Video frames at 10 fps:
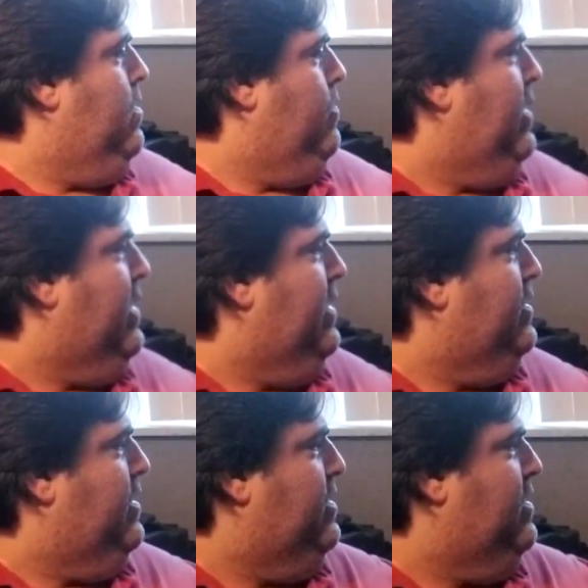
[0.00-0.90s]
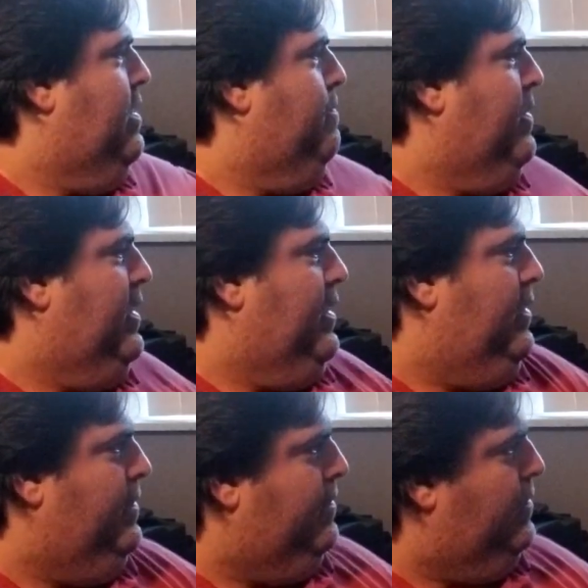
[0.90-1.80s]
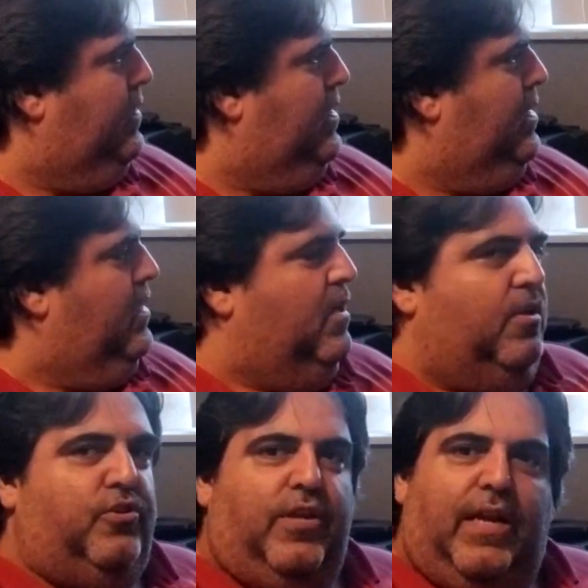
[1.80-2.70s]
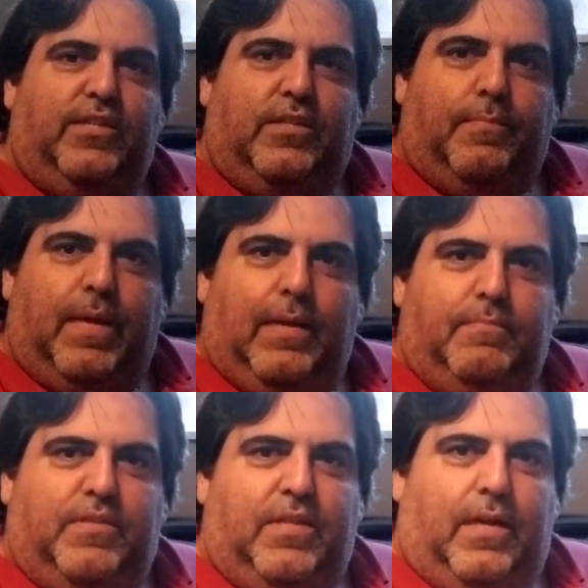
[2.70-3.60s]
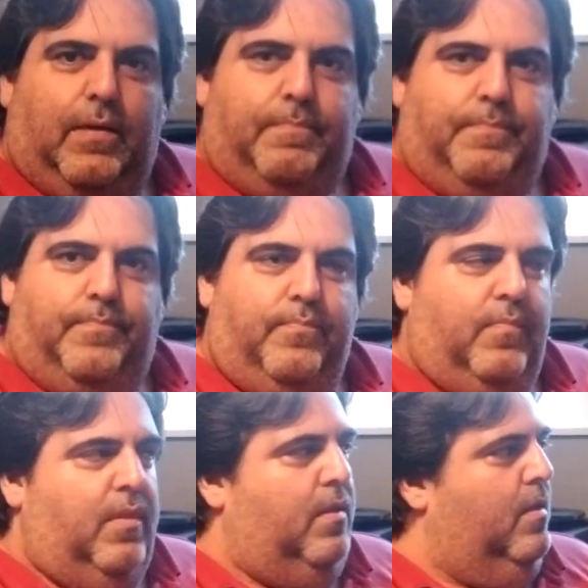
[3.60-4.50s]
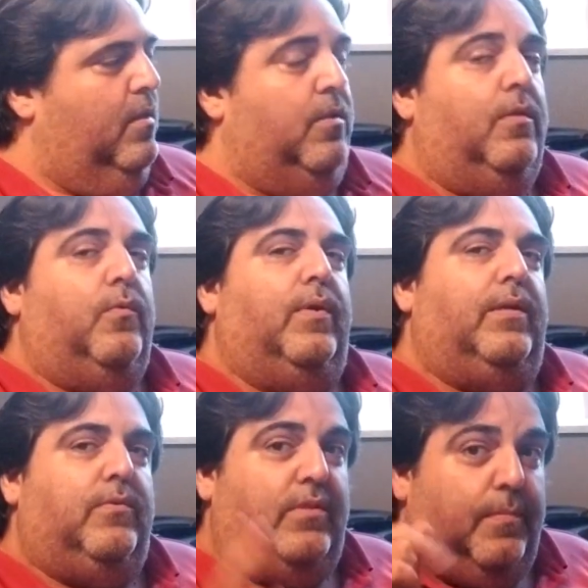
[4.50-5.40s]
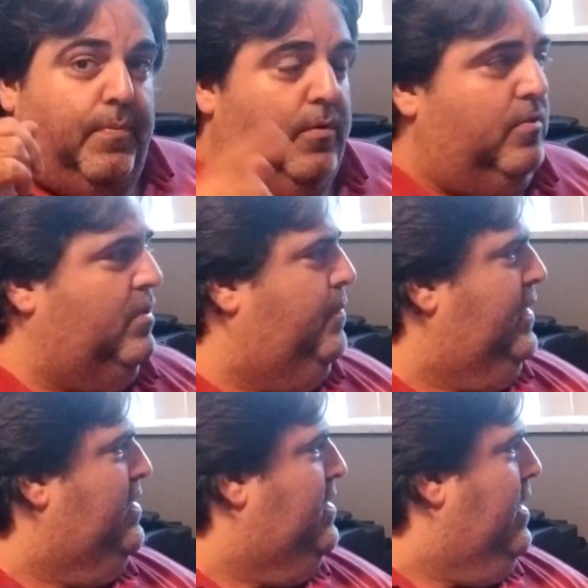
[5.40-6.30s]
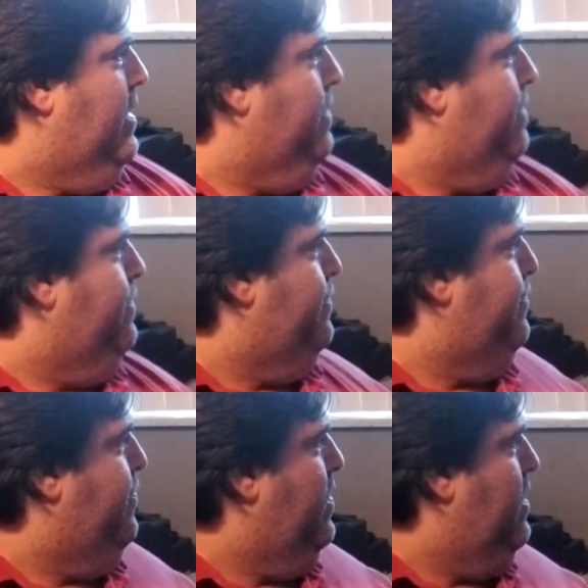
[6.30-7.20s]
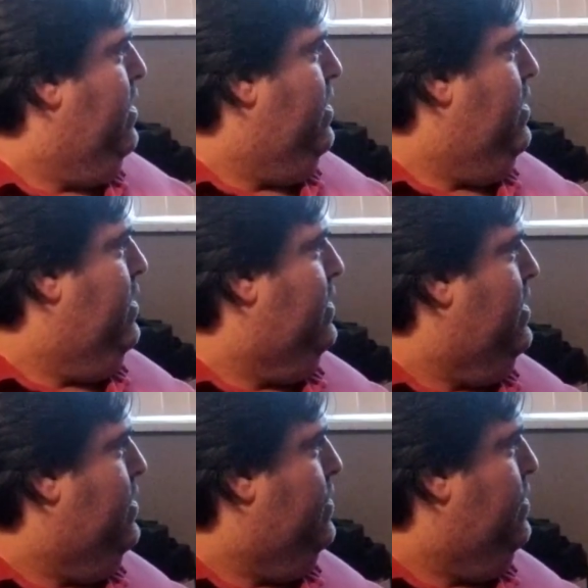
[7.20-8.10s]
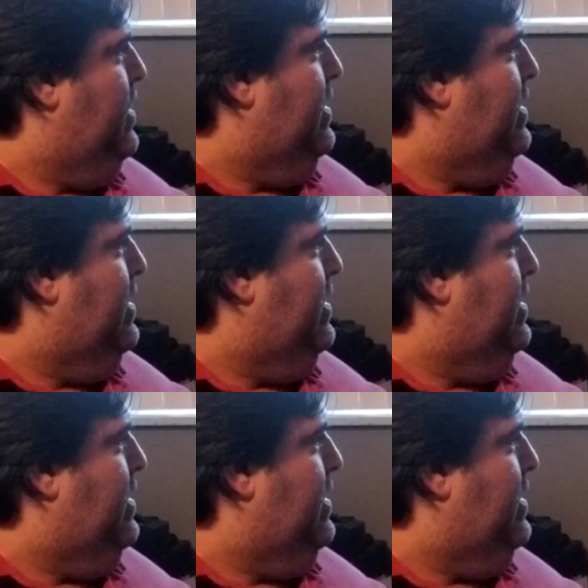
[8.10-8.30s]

we can just simply change the main setup to the way it was supposed to be set up. So